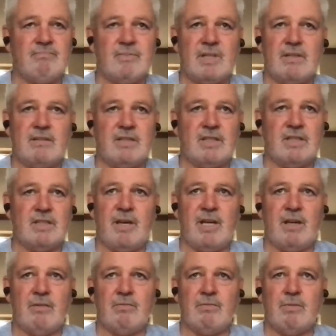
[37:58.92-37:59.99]
it didn't
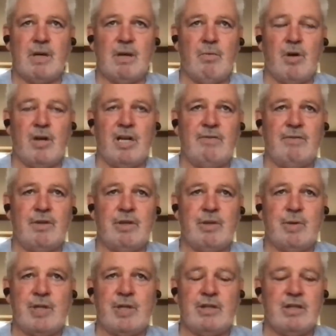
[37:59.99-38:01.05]
matter at what level you
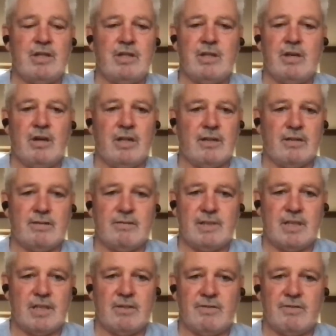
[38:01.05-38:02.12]
were. You, you got it. You know, if,